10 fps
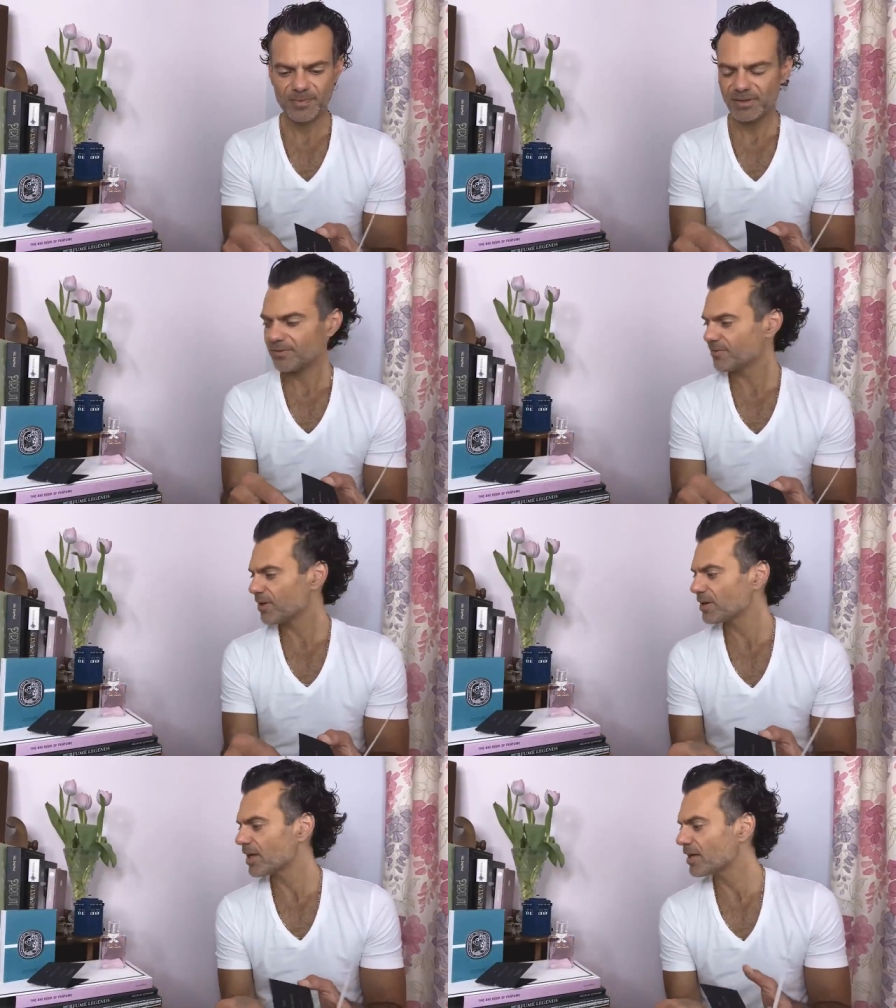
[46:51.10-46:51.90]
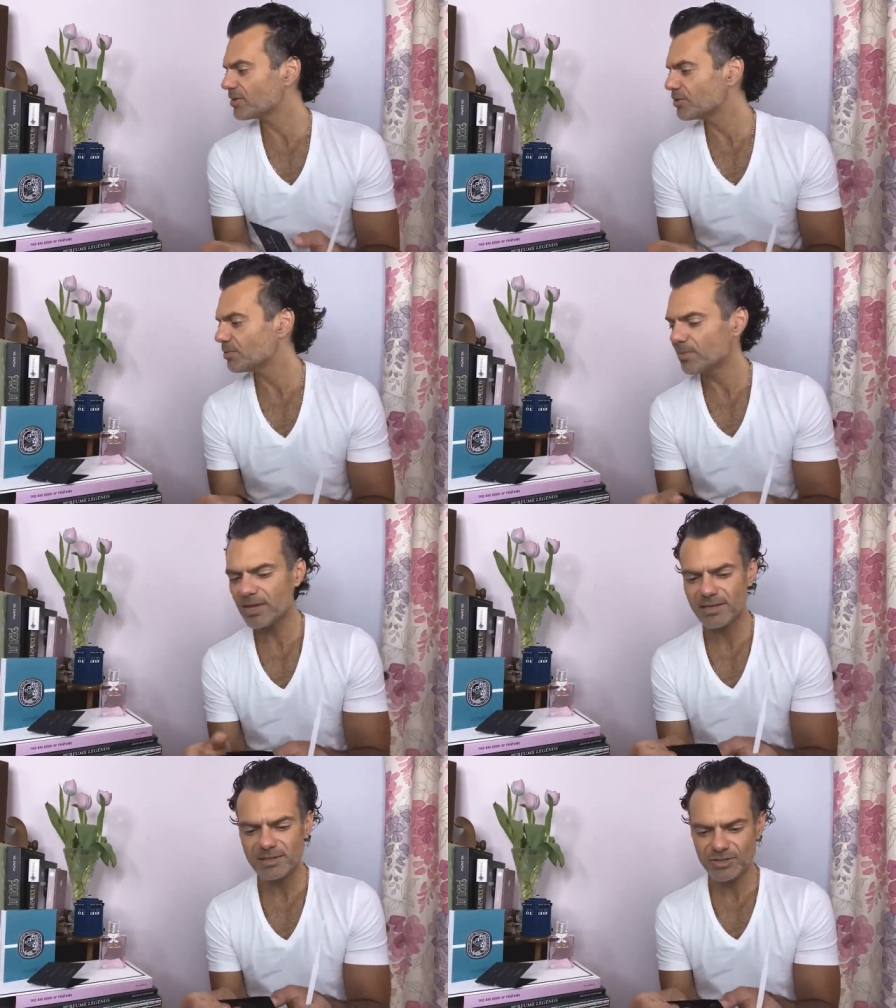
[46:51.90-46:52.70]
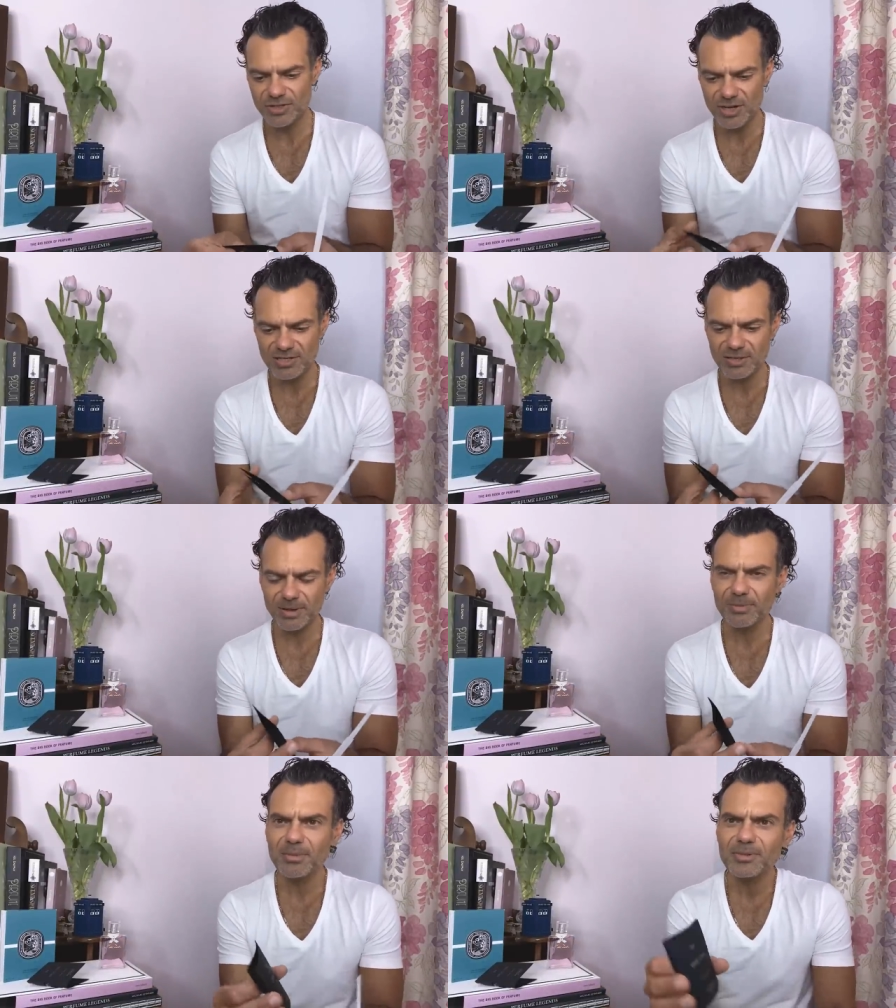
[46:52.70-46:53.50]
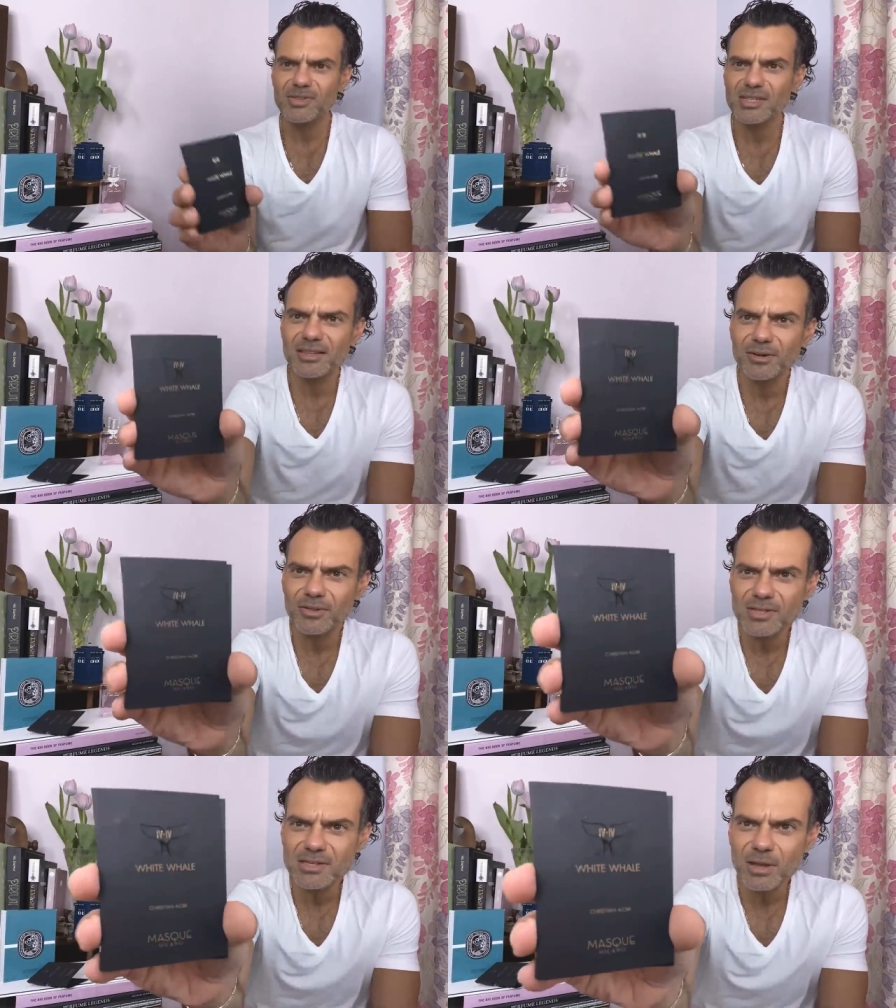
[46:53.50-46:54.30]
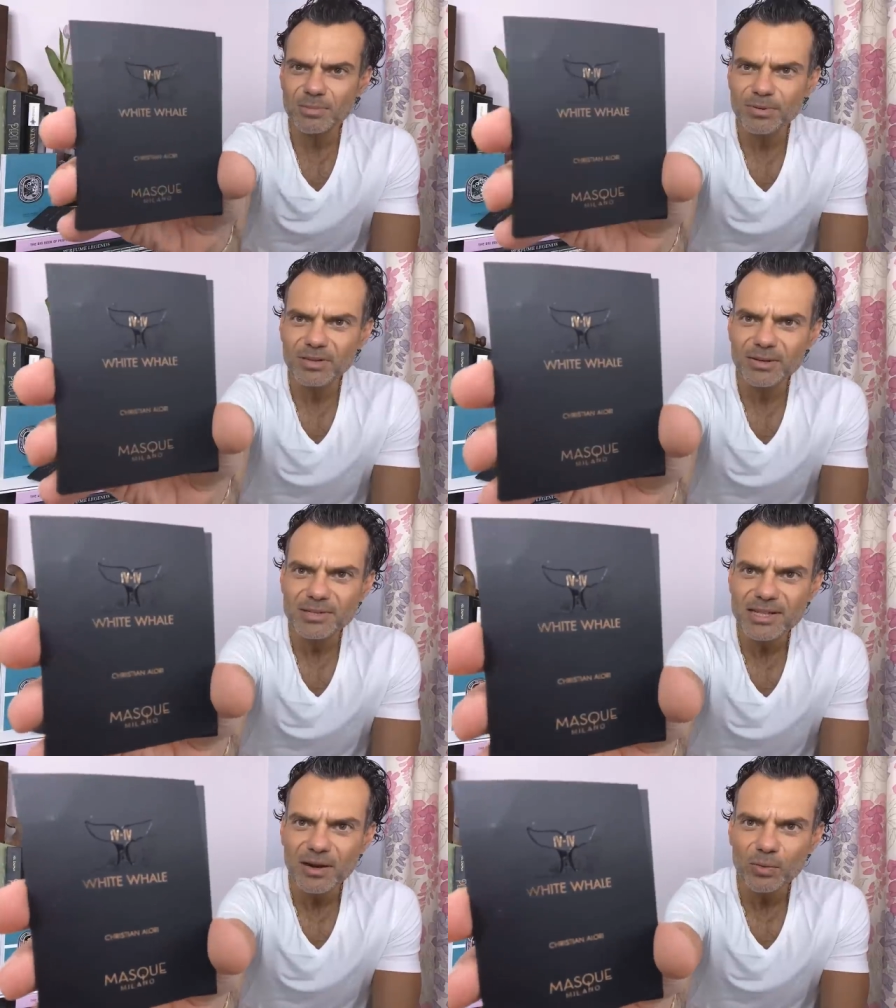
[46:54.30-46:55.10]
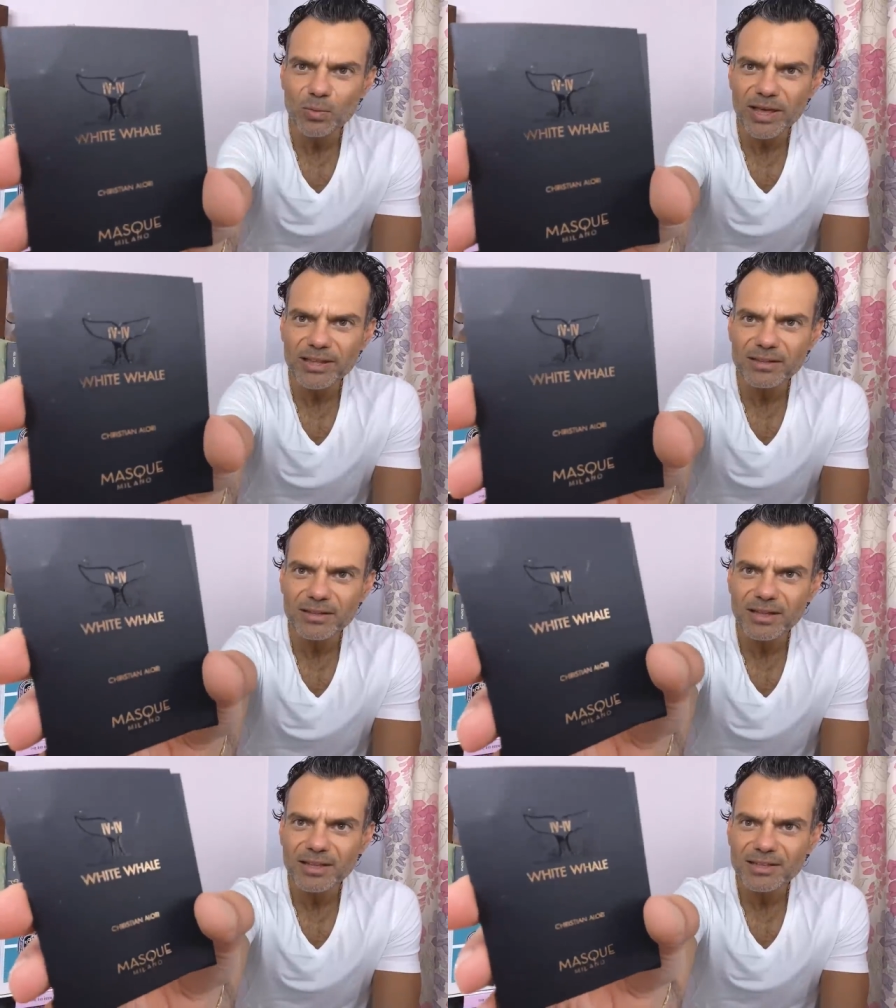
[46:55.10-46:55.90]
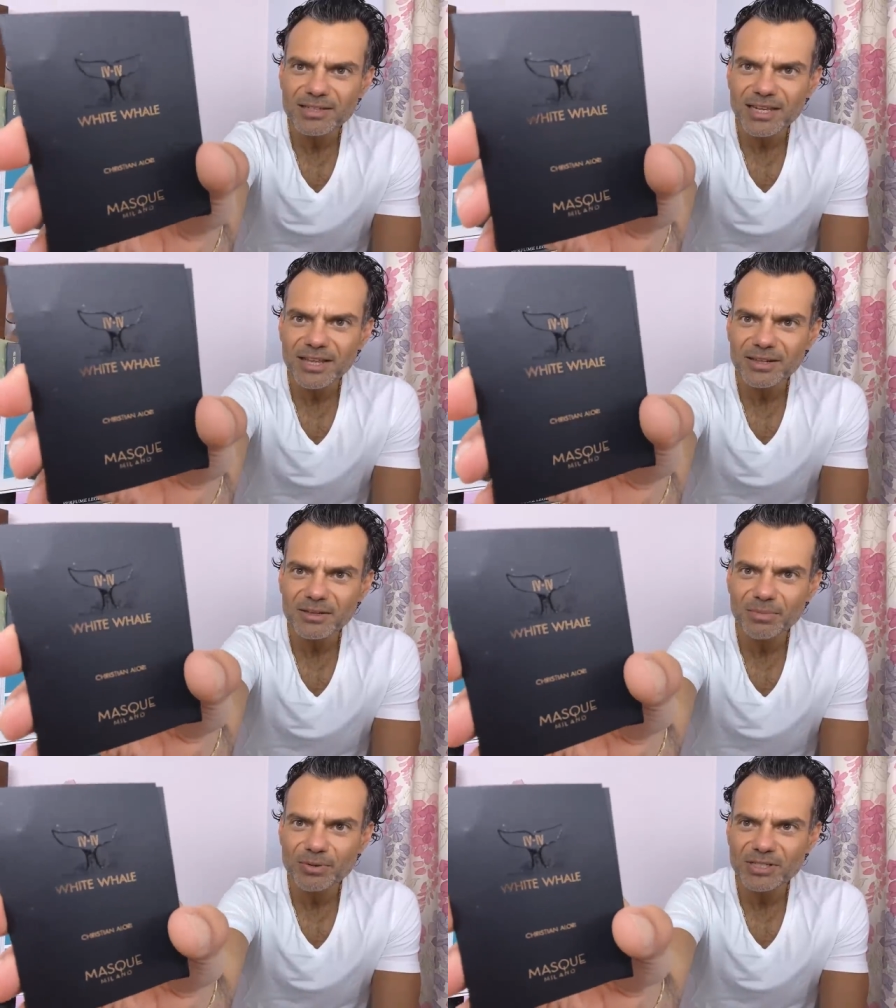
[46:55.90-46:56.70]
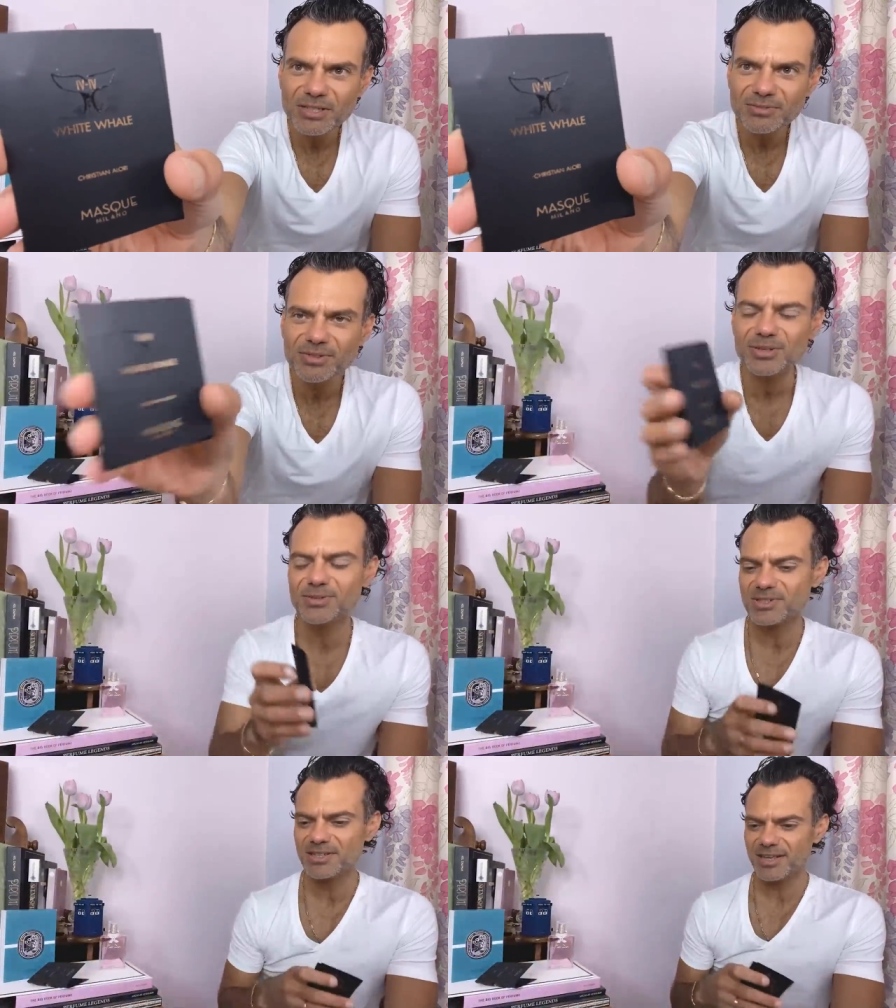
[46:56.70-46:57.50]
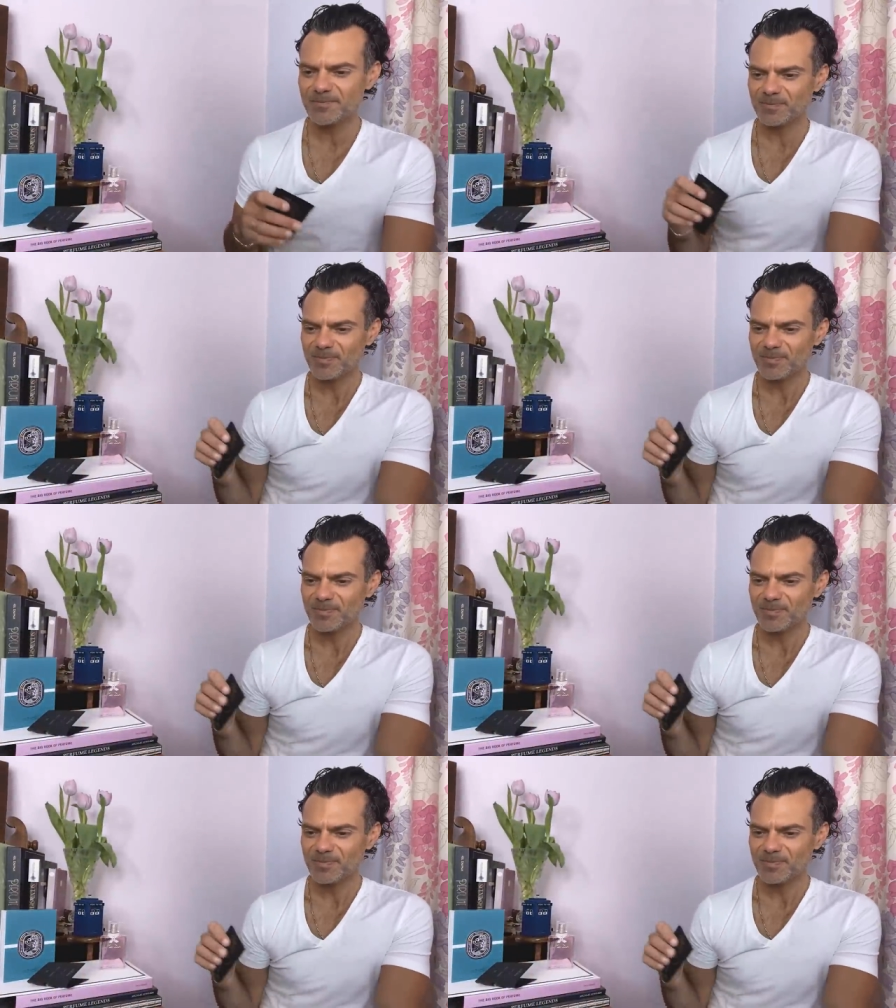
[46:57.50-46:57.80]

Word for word: the fern, and you may just about be able to see that on the sample there is that whale tail motif. Can you see that?